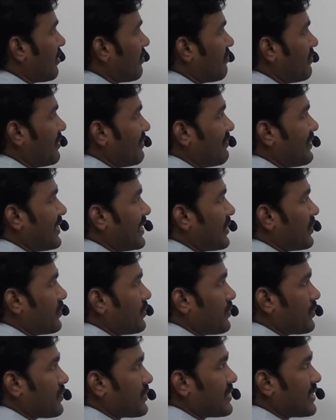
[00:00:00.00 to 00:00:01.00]
50
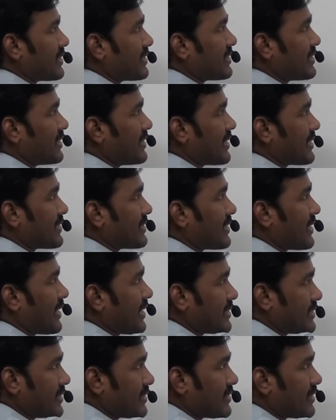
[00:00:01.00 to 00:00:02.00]
to 60 test
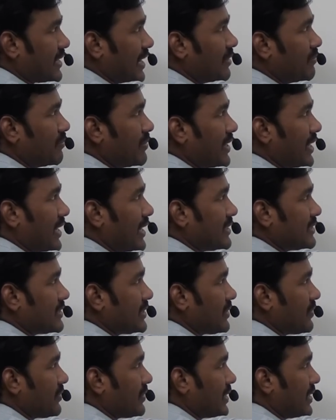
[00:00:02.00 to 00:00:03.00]
cases can be
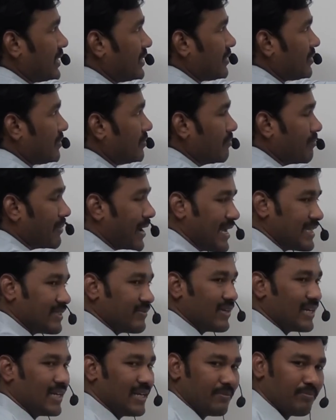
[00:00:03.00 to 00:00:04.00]
executed
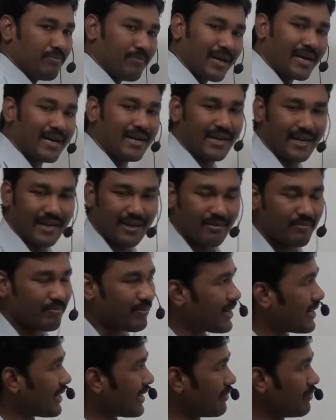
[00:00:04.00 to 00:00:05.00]
manually per day.
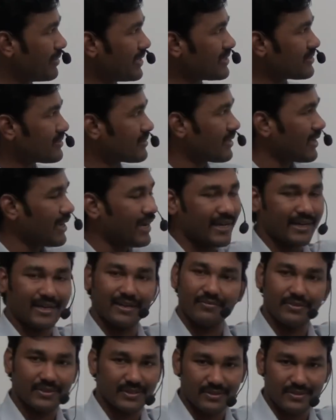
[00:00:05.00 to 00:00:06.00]
Per day means 8
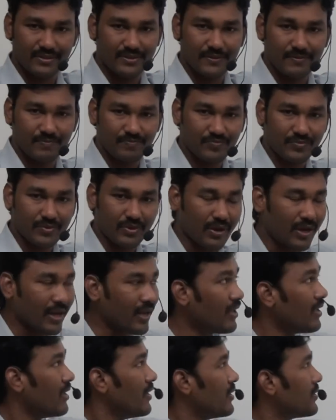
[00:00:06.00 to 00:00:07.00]
hours. Okay,
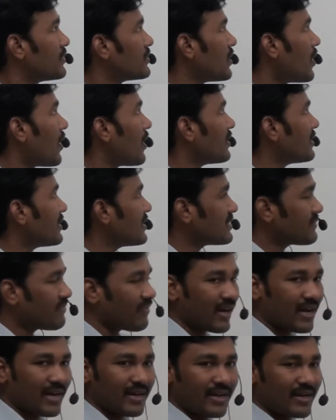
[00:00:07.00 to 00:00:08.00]
so all these
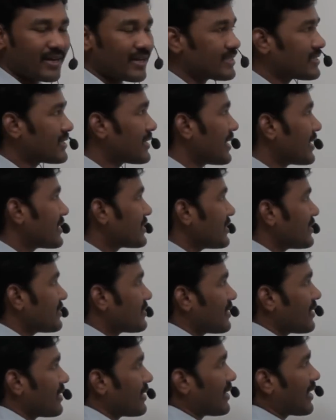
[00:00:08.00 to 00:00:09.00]
500 test cases
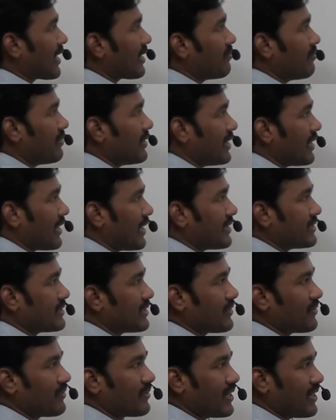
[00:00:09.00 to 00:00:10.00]
can be
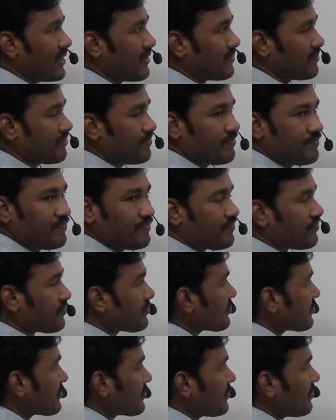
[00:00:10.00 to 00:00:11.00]
executed
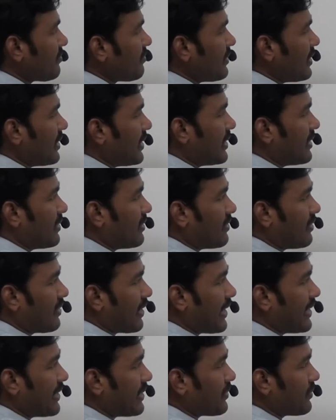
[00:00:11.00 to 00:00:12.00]
in
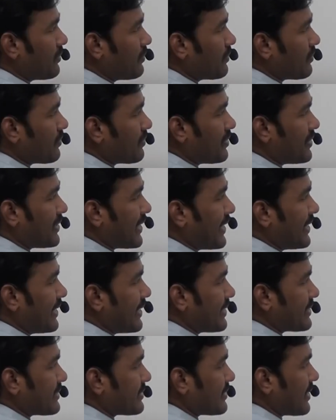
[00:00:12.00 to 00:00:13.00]
9 to 10
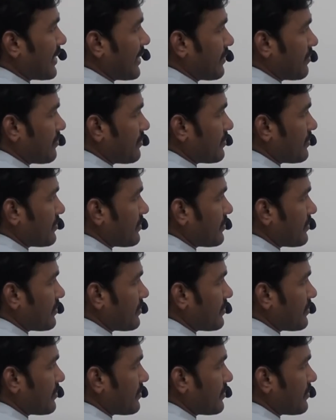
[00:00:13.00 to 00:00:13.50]
days time.